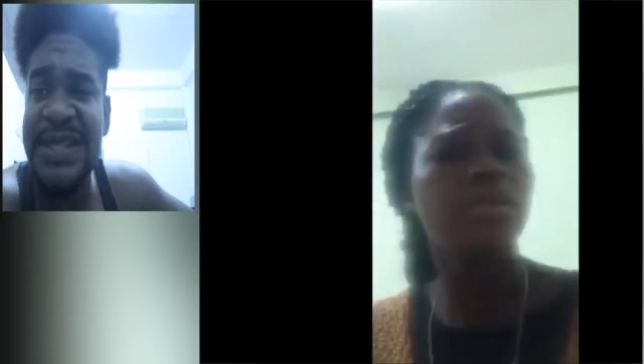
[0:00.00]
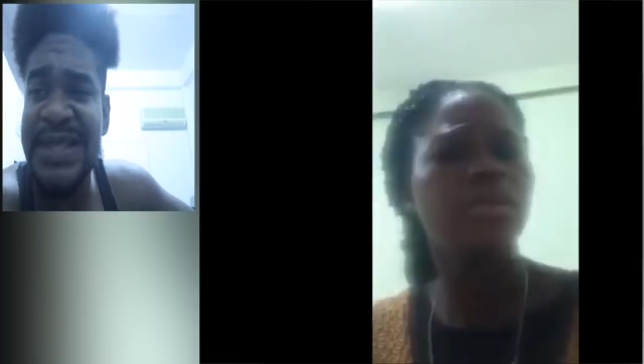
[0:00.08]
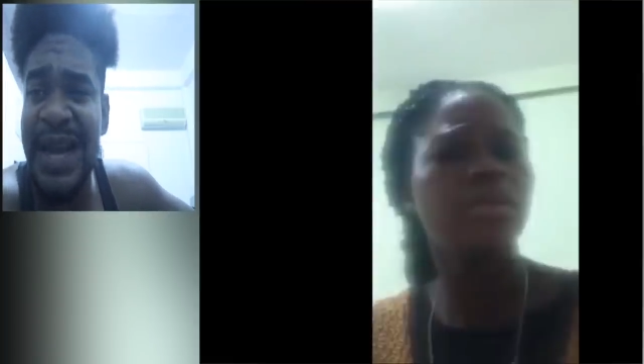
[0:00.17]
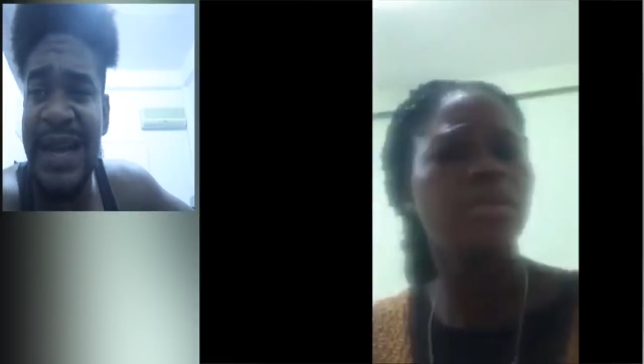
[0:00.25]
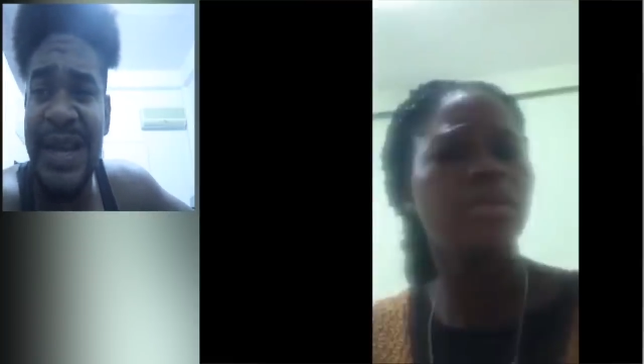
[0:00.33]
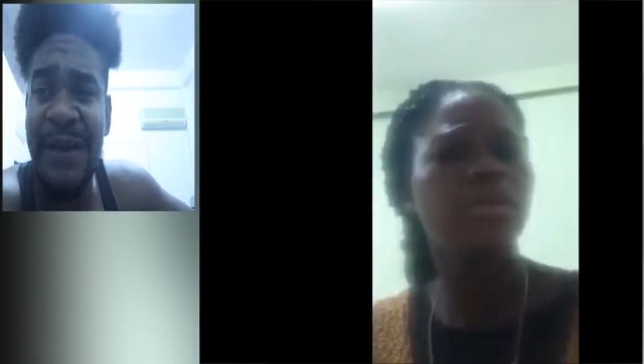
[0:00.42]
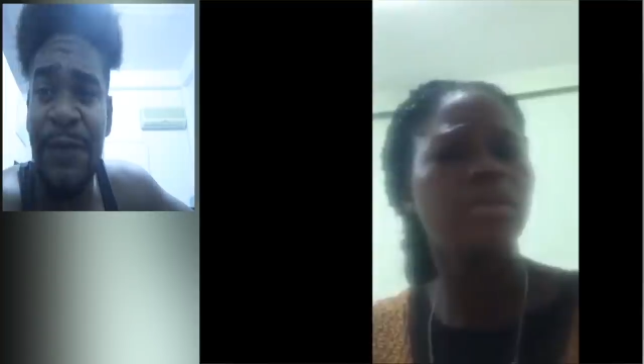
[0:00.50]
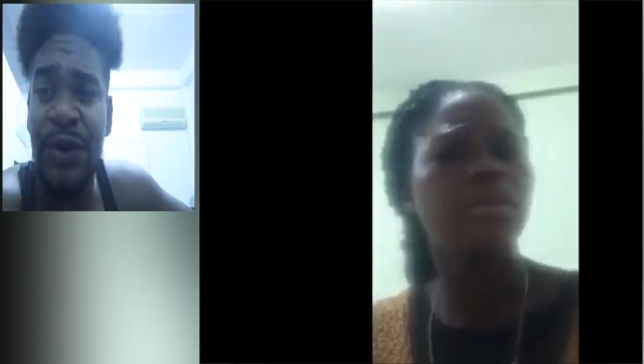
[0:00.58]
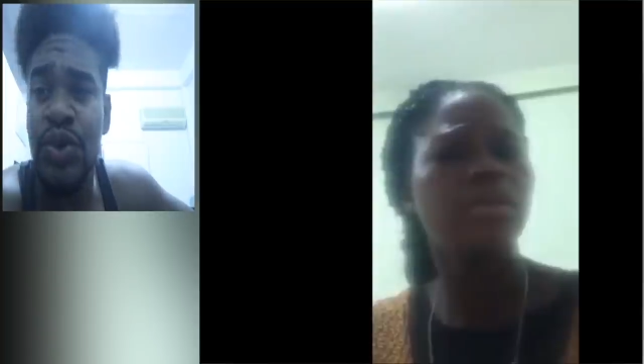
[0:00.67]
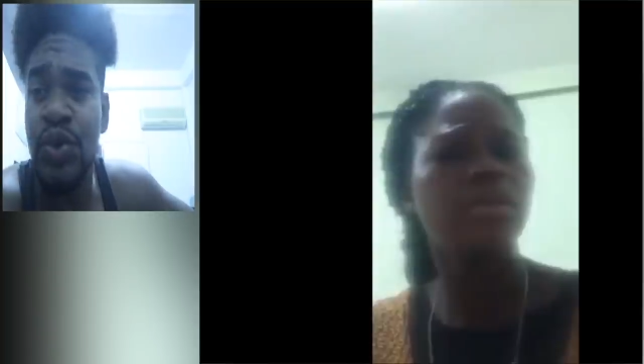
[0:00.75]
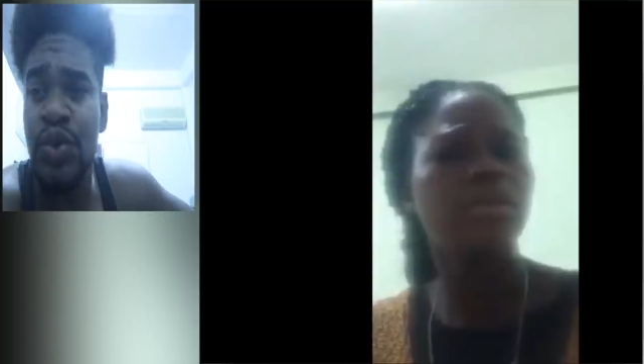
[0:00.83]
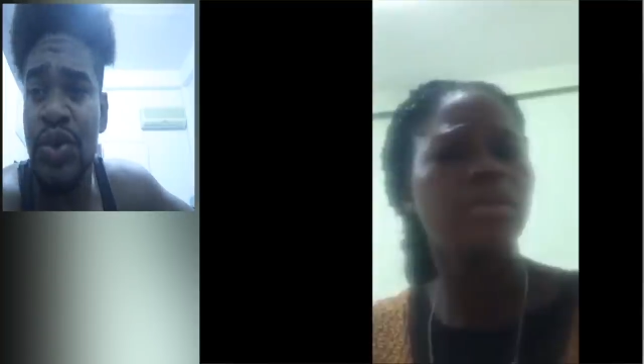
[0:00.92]
assigned there for
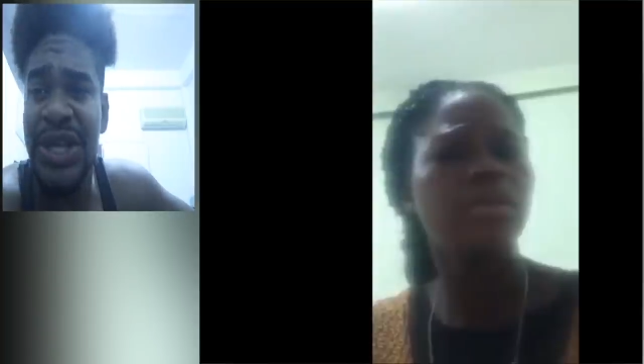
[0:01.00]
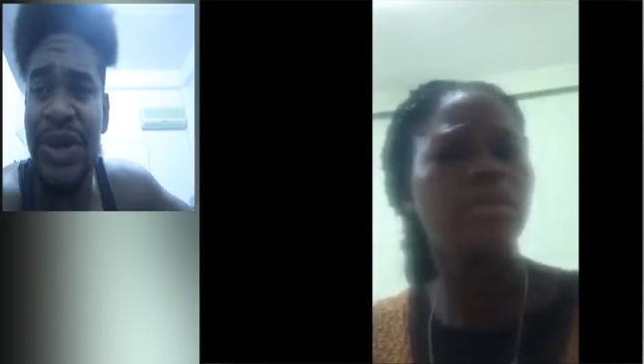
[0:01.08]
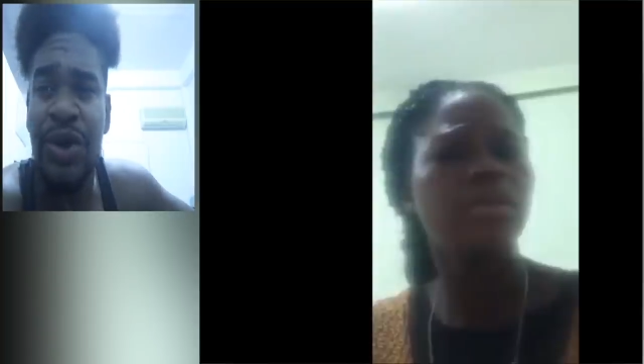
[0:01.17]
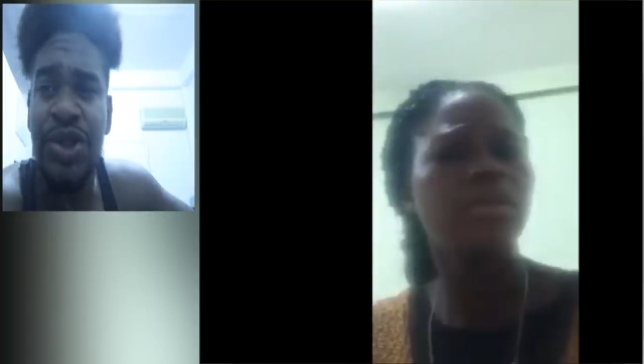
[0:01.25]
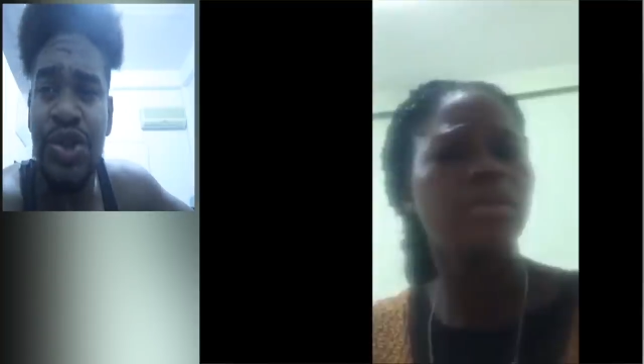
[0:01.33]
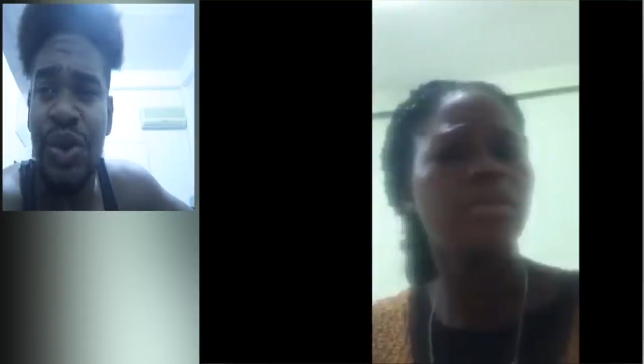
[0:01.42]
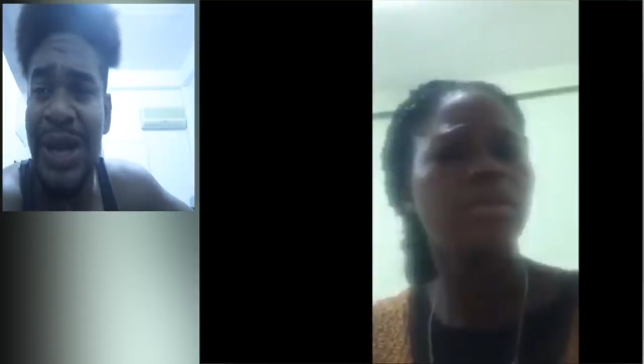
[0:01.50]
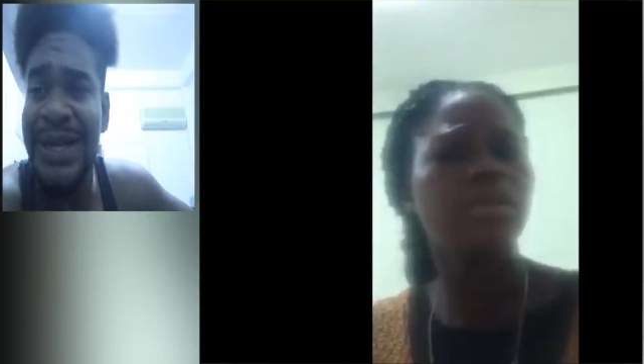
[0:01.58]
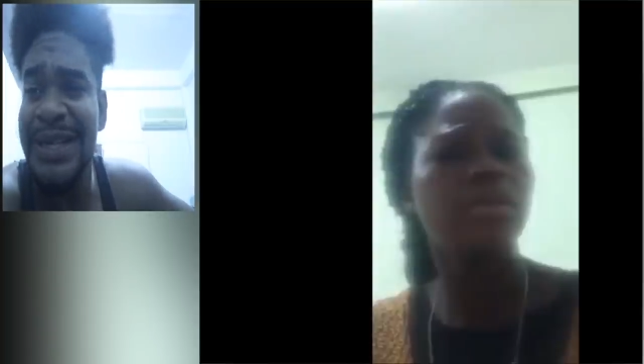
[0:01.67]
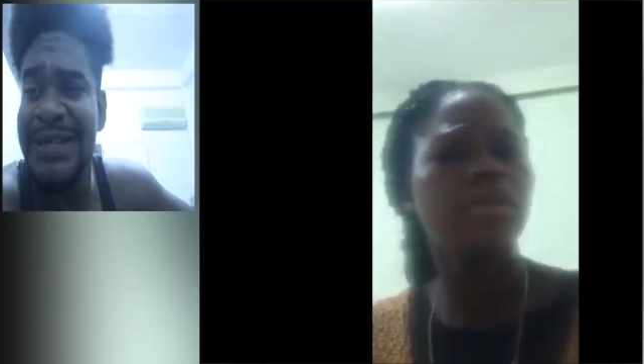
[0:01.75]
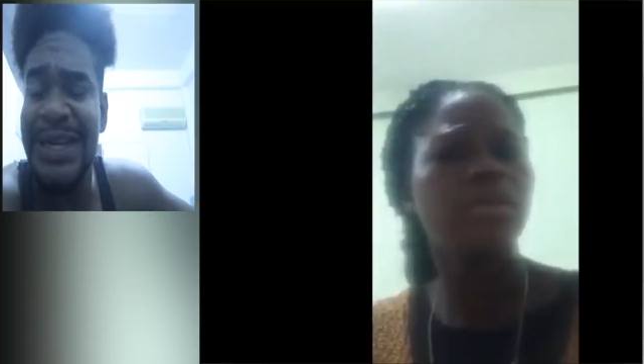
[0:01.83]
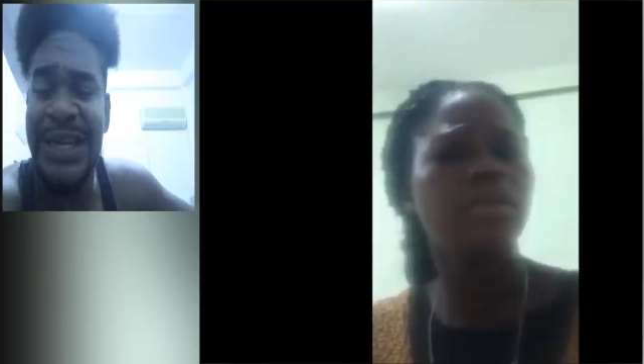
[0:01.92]
you to take control and
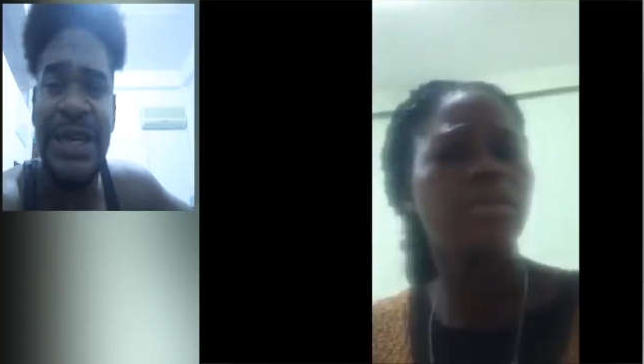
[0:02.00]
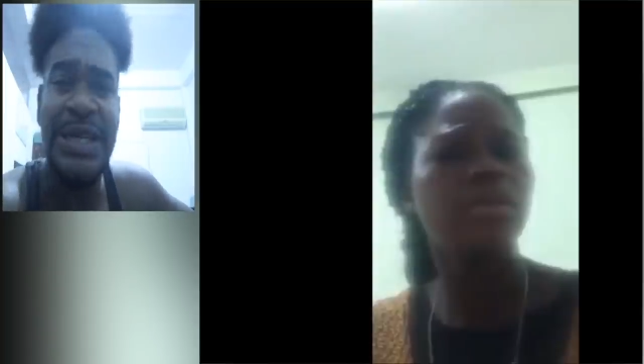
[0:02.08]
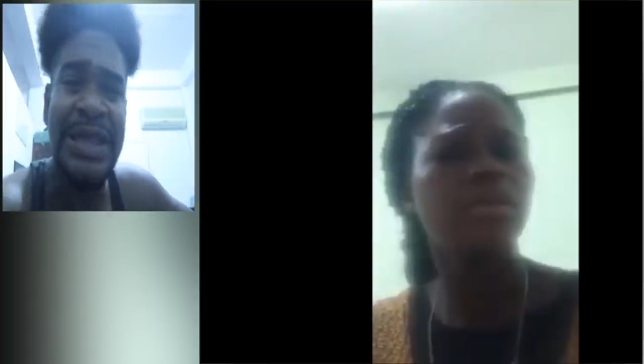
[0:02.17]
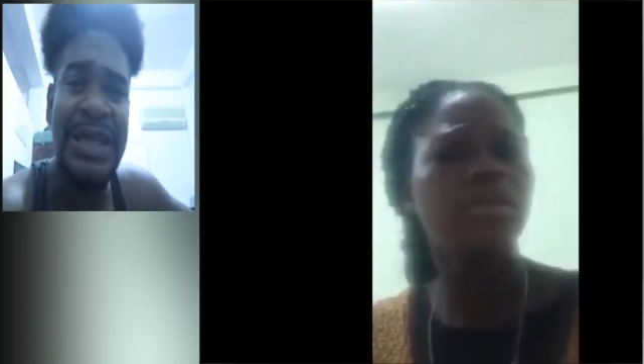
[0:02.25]
then taking the